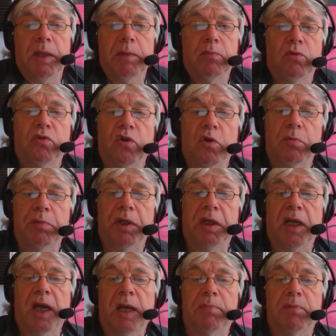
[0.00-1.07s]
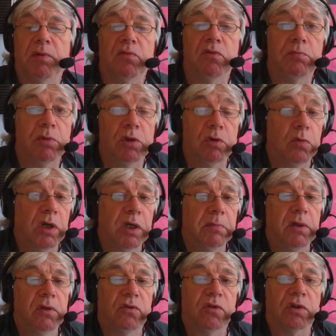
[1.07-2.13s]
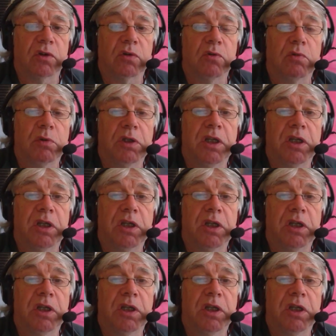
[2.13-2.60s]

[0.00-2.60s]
people stop being happy with middleweight motorcycles?